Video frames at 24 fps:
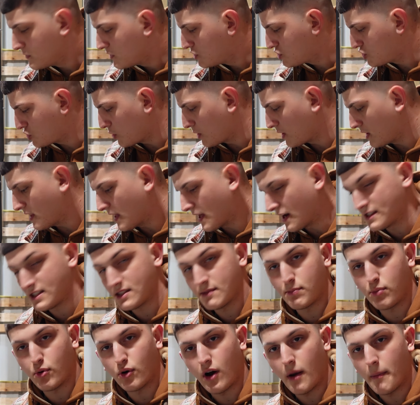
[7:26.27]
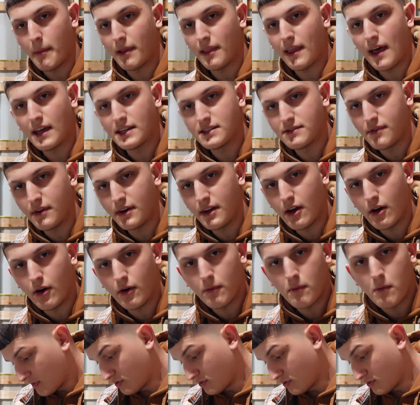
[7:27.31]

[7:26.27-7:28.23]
showing a lot of support on my last video.